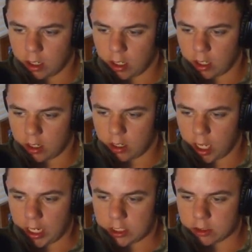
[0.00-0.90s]
Uh,
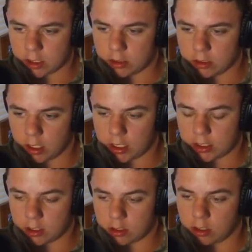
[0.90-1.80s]
actually, I
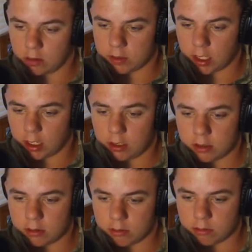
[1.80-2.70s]
guess I can show you inside.
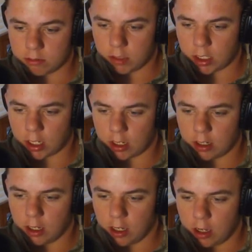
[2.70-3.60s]
Why not?
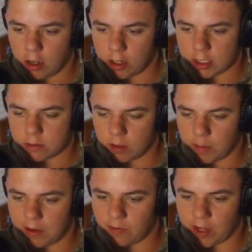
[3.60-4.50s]
Okay, so I
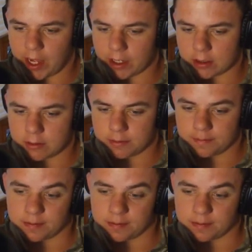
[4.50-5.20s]
made flags.